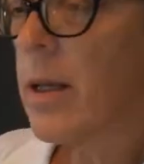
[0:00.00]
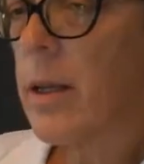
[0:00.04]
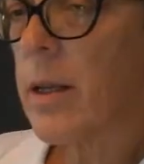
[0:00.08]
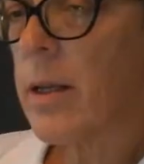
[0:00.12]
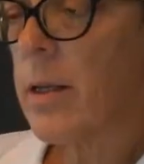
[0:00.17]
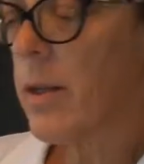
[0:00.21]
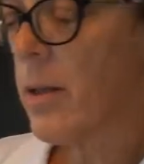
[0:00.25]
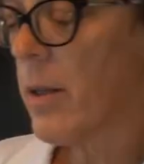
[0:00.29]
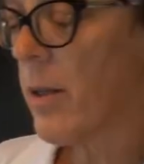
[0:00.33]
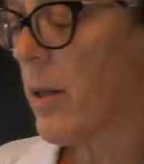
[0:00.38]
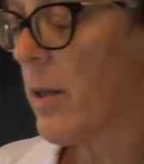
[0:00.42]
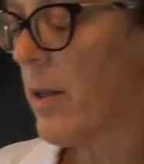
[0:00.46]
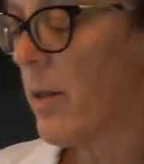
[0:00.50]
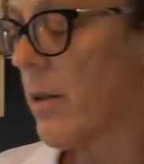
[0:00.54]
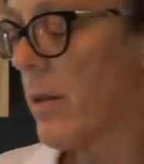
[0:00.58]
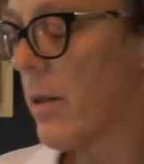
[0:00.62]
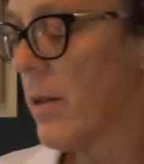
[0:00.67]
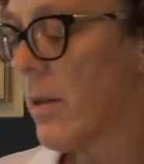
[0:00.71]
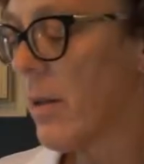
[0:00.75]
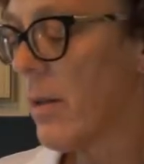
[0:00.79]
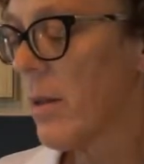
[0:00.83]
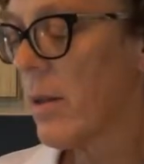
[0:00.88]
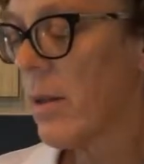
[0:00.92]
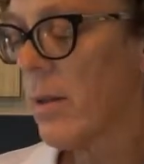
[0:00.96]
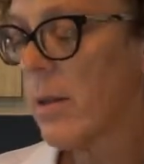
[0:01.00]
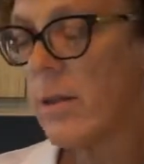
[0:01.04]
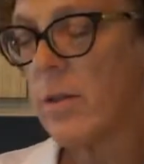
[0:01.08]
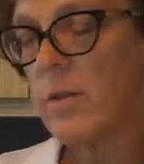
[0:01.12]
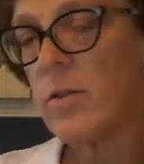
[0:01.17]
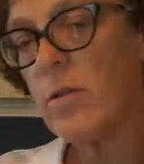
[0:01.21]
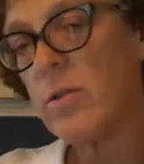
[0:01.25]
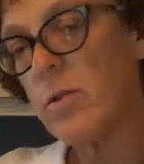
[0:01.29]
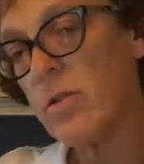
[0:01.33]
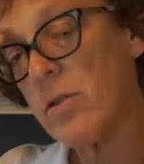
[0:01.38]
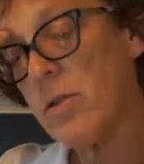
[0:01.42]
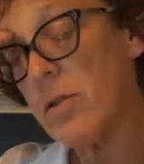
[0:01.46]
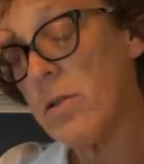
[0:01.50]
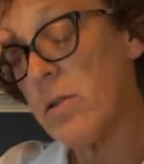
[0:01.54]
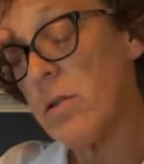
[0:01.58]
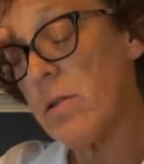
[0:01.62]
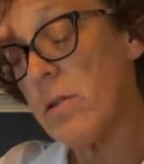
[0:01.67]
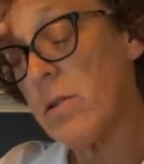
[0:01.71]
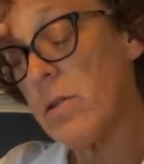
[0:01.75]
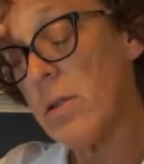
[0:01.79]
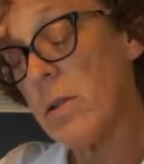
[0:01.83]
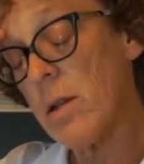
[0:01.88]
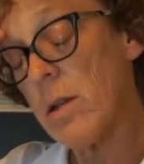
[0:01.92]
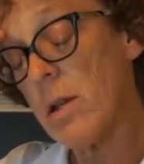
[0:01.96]
This
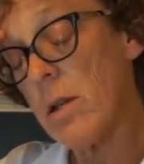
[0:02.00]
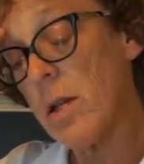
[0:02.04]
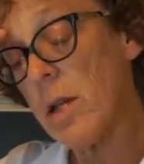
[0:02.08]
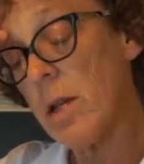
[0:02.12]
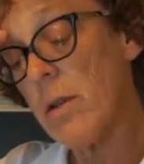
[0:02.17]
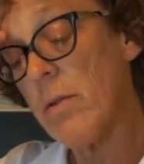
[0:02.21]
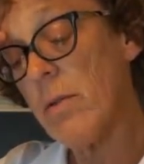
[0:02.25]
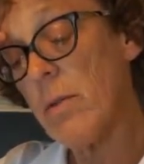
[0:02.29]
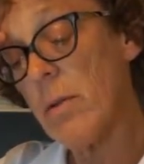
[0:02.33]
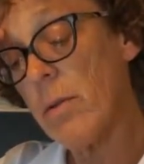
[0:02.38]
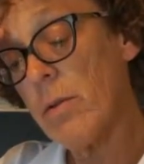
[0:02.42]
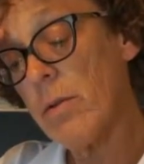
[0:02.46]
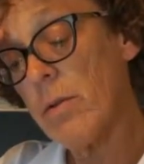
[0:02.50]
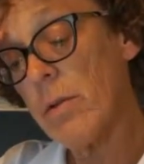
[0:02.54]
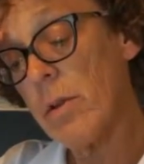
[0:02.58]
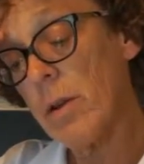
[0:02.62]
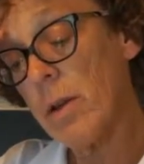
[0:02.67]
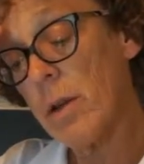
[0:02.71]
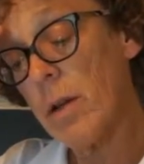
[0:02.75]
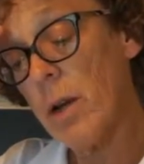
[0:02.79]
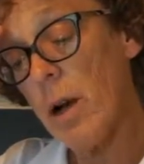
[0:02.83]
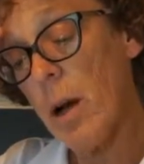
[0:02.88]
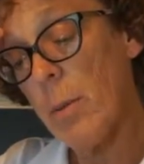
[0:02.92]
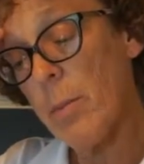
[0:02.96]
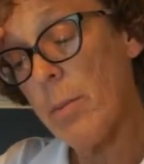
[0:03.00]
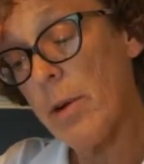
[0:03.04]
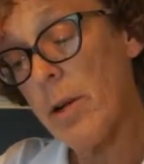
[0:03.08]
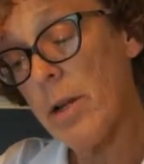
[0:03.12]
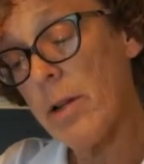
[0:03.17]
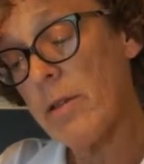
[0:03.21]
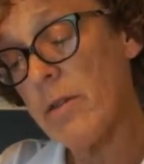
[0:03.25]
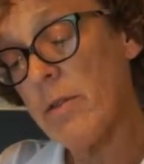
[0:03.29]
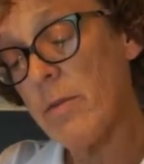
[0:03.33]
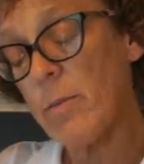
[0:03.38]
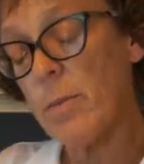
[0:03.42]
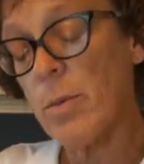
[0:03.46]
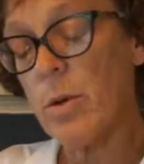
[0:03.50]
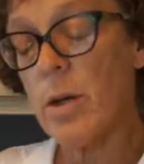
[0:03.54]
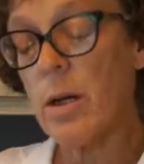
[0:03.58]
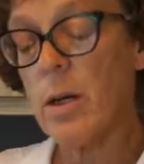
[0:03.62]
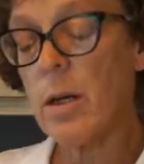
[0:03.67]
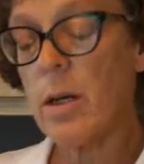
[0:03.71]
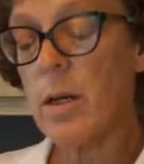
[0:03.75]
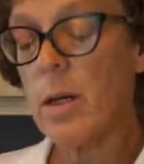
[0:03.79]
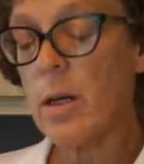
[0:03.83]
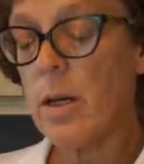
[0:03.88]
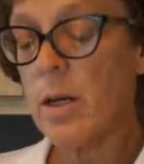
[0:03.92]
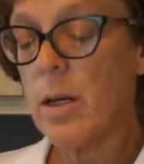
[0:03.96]
is, even though it's a comprehensive book,
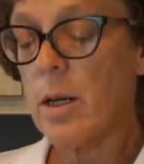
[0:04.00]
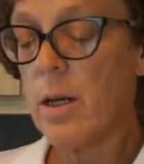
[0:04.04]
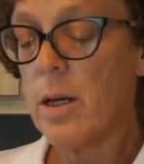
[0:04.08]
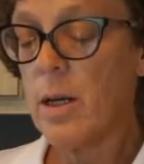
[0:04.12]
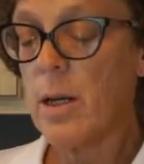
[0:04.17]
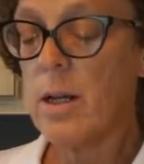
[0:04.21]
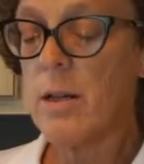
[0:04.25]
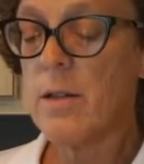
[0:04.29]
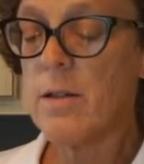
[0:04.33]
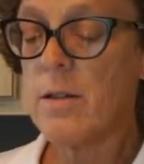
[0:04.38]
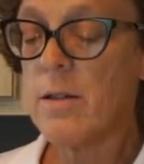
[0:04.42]
it's